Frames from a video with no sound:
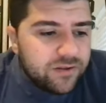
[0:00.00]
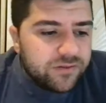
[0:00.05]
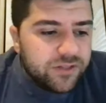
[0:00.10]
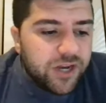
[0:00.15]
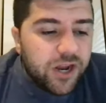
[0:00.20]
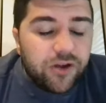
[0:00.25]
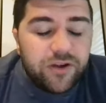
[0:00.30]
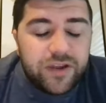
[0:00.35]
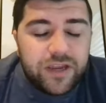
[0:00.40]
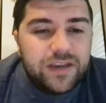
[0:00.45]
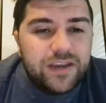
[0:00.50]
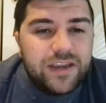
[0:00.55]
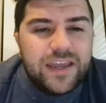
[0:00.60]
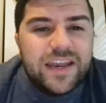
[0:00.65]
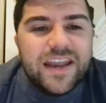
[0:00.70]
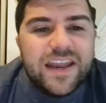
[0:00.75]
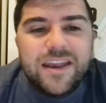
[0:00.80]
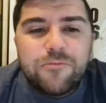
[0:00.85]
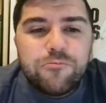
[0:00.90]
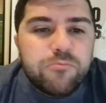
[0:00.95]
You know, he
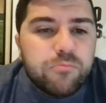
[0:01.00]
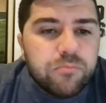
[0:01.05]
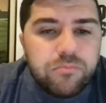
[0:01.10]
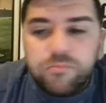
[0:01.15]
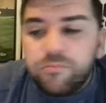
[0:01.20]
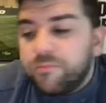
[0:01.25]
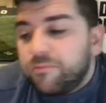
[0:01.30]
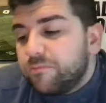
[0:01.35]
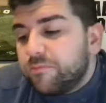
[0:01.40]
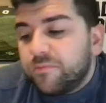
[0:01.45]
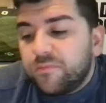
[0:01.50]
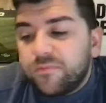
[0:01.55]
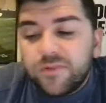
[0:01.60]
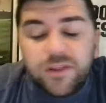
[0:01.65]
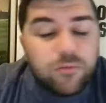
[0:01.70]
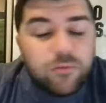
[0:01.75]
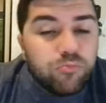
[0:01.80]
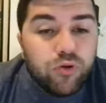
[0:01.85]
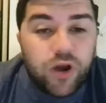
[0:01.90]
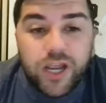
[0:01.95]
didn't
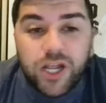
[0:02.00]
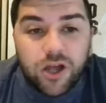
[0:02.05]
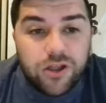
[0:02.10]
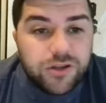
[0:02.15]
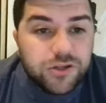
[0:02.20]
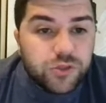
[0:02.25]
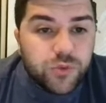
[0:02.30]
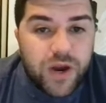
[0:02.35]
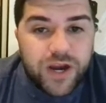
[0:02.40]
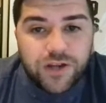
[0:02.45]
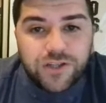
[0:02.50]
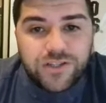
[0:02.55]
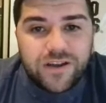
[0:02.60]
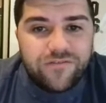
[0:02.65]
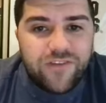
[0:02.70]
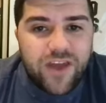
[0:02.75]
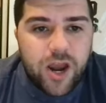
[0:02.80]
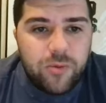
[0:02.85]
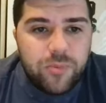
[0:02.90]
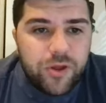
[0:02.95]
break all those records
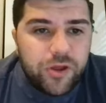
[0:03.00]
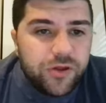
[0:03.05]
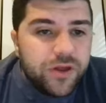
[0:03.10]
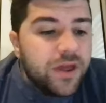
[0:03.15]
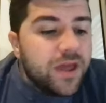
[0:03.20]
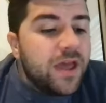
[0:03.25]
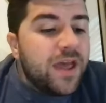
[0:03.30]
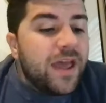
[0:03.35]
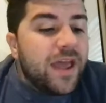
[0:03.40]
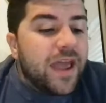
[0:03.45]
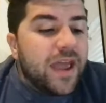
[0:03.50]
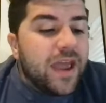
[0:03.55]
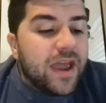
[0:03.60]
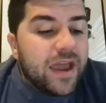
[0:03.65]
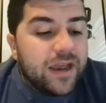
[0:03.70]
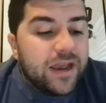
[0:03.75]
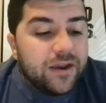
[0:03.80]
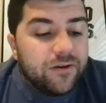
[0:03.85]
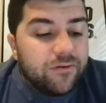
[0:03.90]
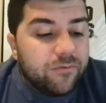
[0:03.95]
at Vanderbilt
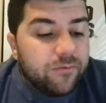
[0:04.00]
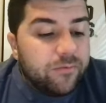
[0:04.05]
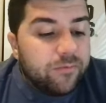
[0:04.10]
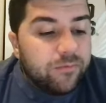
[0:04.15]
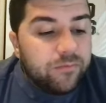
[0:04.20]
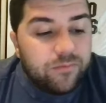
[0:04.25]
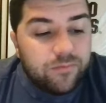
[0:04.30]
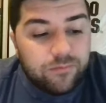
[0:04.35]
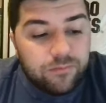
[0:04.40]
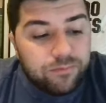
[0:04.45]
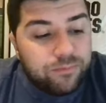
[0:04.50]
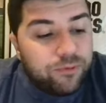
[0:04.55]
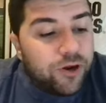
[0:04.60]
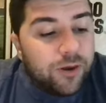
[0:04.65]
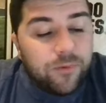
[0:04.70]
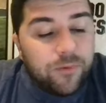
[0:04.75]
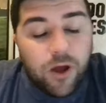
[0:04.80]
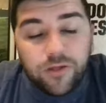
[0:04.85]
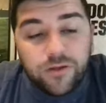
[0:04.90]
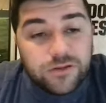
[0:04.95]
and
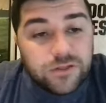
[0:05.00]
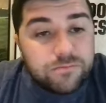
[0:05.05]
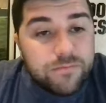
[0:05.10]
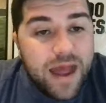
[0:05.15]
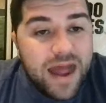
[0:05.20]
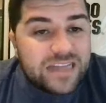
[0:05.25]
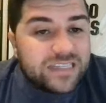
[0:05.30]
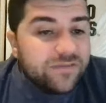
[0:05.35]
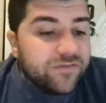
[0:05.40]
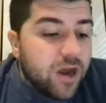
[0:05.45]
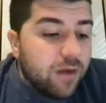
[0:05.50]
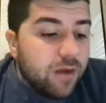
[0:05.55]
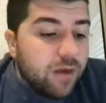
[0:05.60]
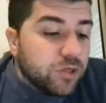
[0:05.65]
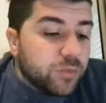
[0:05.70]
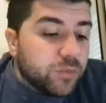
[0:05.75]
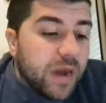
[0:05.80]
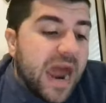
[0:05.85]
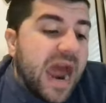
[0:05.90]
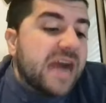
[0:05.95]
put up all those massive
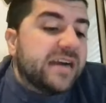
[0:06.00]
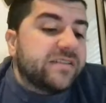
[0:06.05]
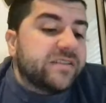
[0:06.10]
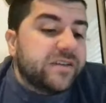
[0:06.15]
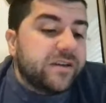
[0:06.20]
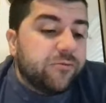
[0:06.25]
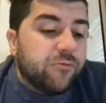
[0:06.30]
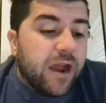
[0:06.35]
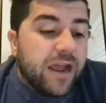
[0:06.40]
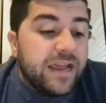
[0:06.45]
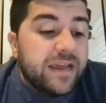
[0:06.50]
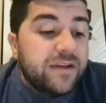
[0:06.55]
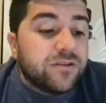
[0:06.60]
numbers by accident, right?